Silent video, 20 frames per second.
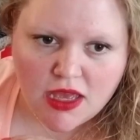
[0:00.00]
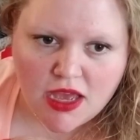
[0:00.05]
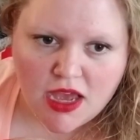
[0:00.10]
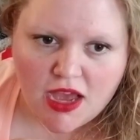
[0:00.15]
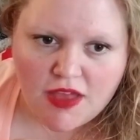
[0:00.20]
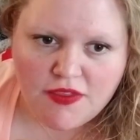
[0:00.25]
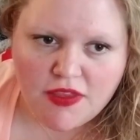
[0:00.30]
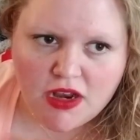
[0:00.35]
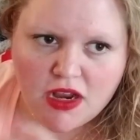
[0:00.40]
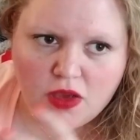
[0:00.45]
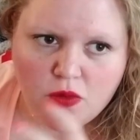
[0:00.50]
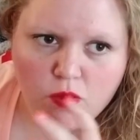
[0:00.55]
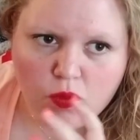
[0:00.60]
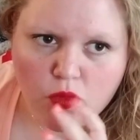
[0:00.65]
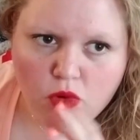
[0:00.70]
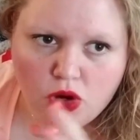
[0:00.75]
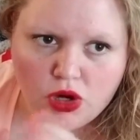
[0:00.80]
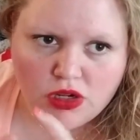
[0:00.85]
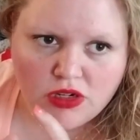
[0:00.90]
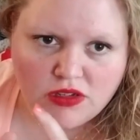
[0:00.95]
And then I
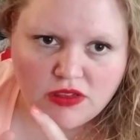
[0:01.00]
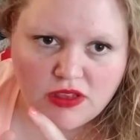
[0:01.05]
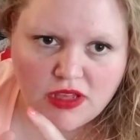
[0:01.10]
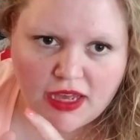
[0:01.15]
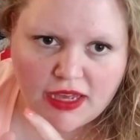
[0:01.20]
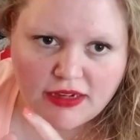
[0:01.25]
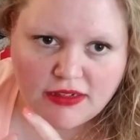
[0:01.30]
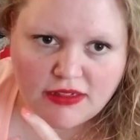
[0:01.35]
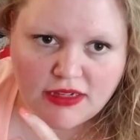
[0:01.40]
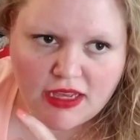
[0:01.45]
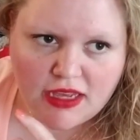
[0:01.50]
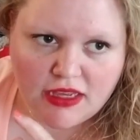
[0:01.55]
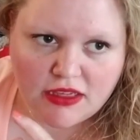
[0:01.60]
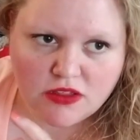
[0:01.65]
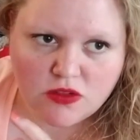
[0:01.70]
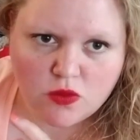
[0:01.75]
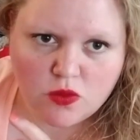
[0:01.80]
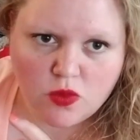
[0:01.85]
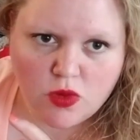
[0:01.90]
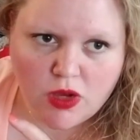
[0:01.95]
worked that day
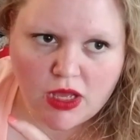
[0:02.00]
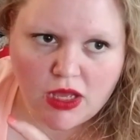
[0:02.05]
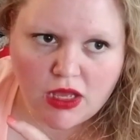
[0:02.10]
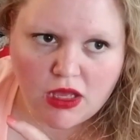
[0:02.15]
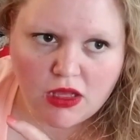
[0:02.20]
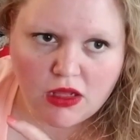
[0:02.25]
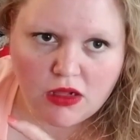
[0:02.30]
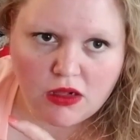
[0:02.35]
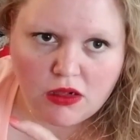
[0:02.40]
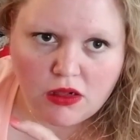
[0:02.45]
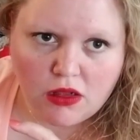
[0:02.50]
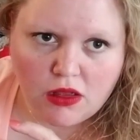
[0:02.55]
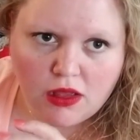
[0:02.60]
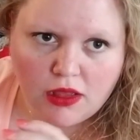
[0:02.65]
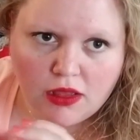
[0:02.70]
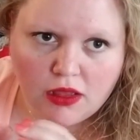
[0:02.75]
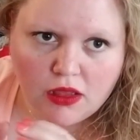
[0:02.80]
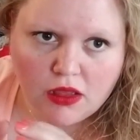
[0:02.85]
as well.